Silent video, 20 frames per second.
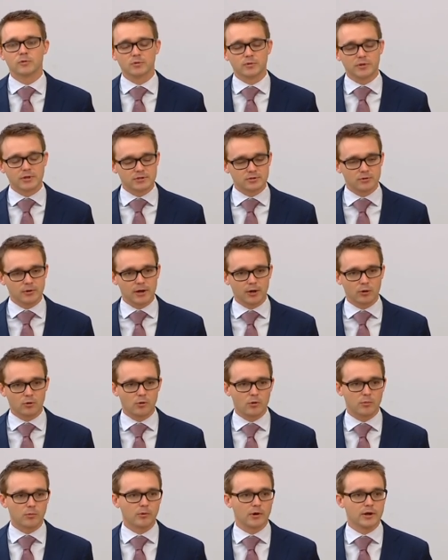there's greater
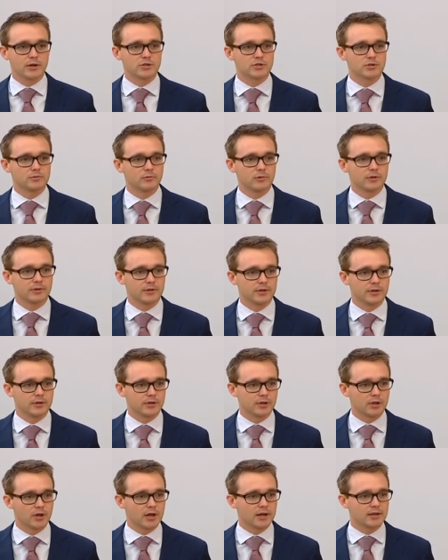cooperation with the,
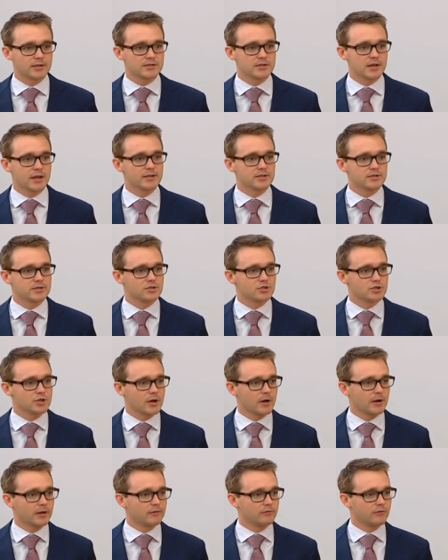the United States in
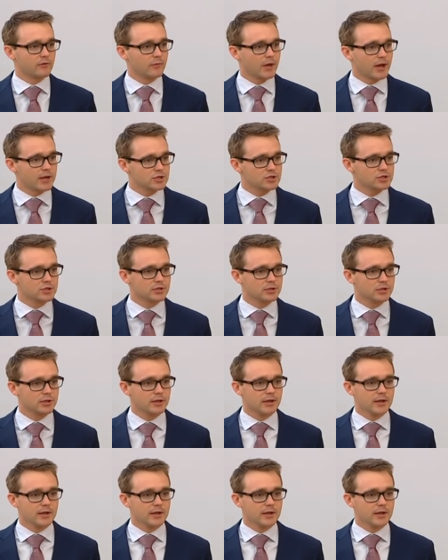sharing information,